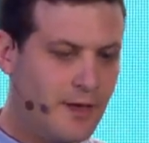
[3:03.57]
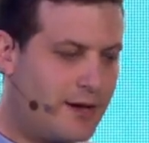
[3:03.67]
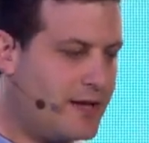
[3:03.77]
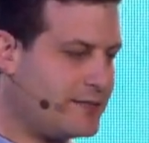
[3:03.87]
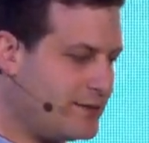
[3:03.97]

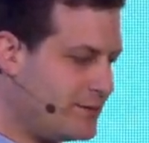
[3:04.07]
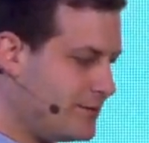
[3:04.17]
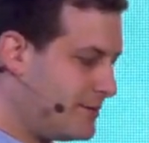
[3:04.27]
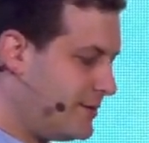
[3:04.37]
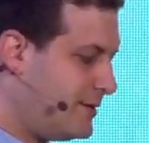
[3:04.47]
OK,
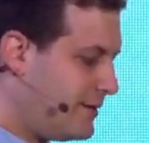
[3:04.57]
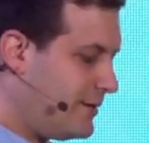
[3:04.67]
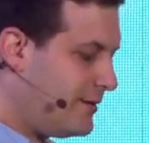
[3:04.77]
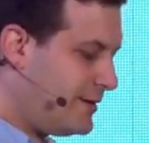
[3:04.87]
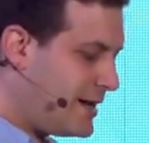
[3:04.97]
so
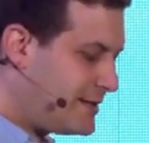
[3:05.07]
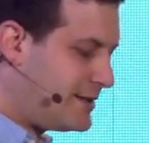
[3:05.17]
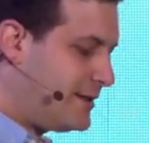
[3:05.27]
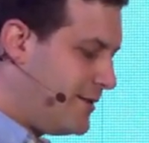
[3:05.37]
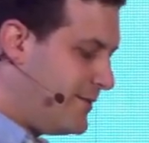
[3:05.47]

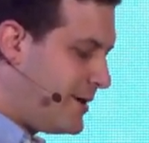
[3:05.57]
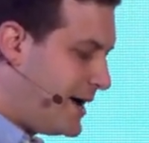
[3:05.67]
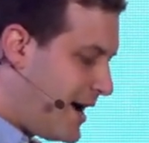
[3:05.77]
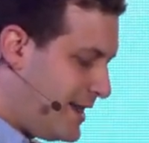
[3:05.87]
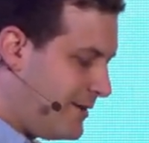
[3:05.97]
that's a
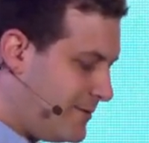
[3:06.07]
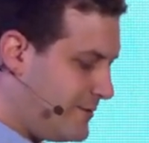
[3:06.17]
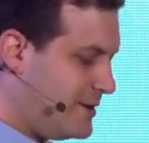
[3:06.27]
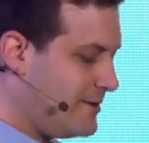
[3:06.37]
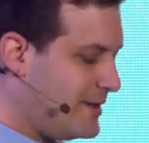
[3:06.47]
very
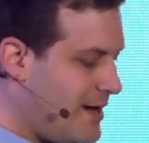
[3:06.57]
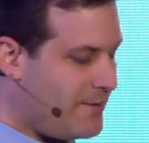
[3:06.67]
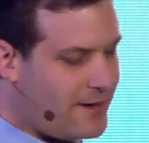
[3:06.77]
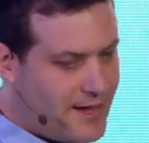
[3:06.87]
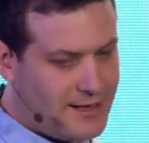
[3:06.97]
high-level view of the
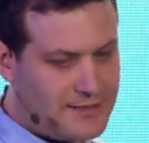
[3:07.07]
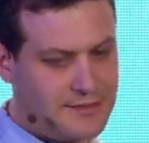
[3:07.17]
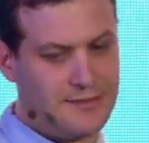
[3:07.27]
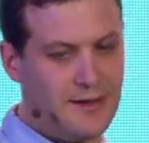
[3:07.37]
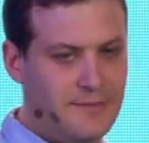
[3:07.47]
API.
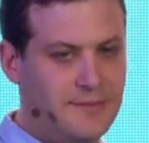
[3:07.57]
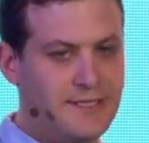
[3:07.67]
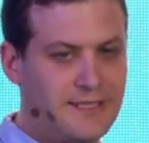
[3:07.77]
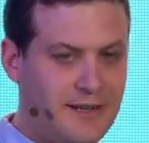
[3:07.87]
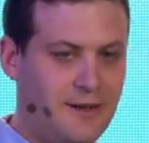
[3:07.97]
Let's, I'm
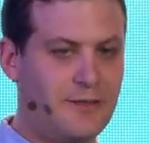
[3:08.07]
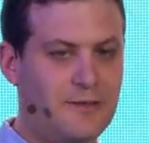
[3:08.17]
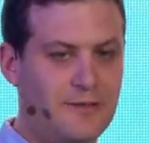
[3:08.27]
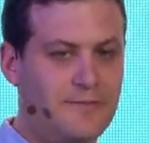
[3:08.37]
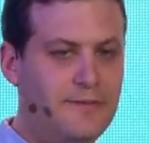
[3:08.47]
just going to go
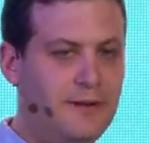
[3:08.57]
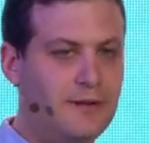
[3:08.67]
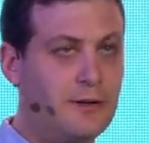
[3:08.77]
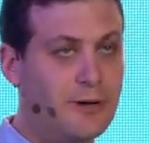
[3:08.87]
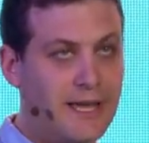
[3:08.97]
through a
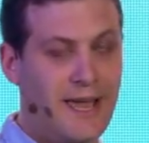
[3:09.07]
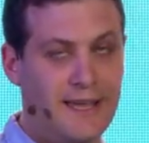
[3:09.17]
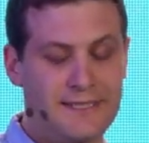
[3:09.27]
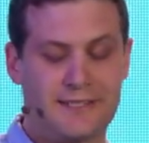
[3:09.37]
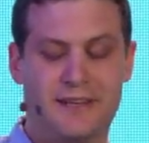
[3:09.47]
quick
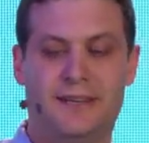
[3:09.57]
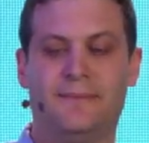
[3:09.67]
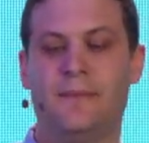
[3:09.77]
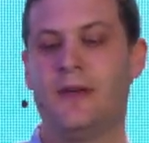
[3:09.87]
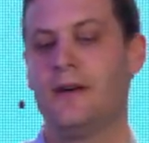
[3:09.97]
case
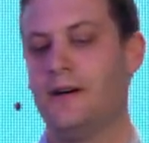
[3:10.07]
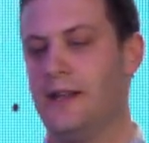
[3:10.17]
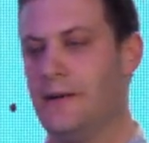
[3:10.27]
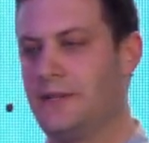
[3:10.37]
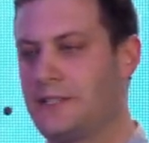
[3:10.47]
study
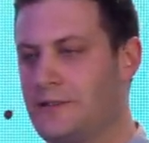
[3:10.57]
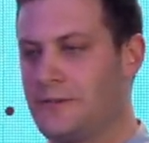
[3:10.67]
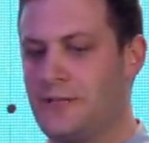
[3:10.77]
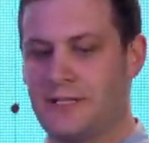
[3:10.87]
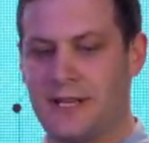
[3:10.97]
on image
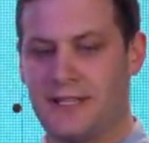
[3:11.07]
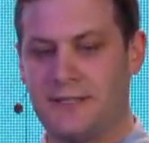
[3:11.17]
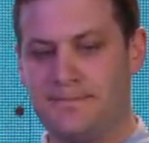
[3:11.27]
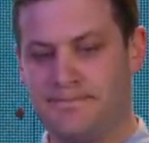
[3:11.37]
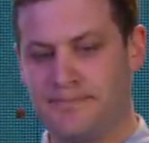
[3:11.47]
normalization.